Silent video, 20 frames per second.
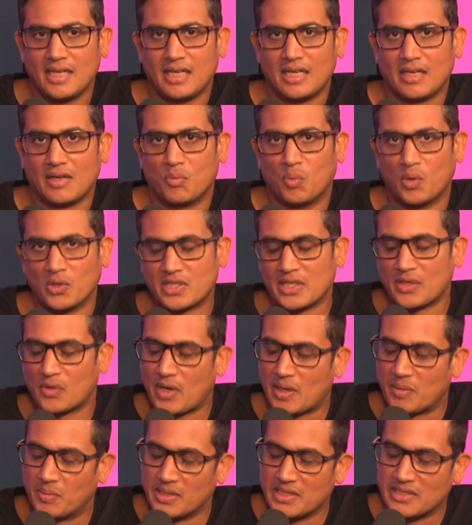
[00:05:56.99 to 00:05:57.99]
what's
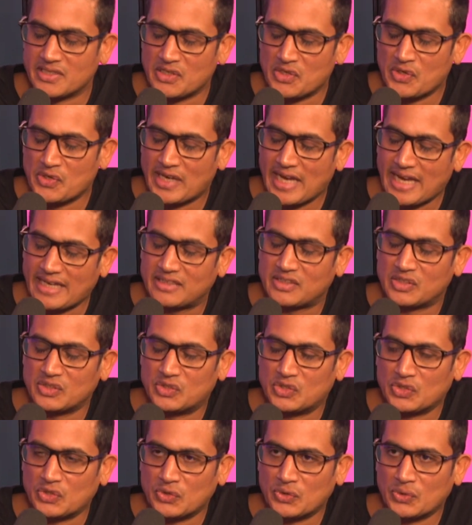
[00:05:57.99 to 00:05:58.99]
incredible is that you get to
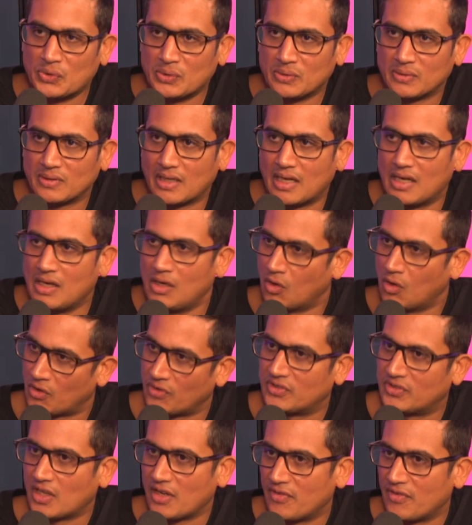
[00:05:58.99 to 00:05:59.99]
do a lot
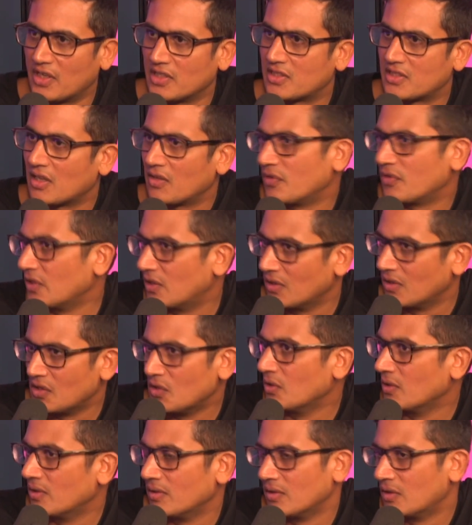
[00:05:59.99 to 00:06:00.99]
of diverse stuff.
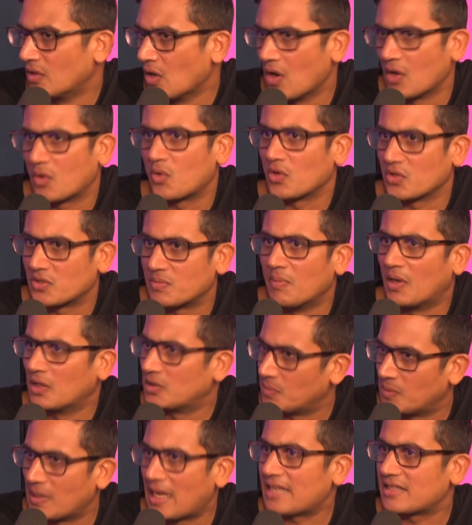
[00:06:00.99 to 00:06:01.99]
You go across
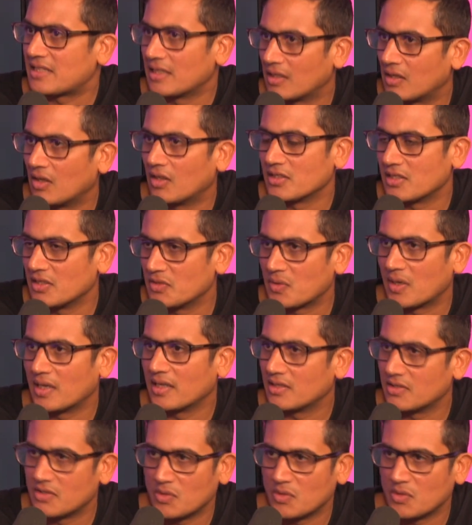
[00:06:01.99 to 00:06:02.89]
multiple asset classes, right? Because you're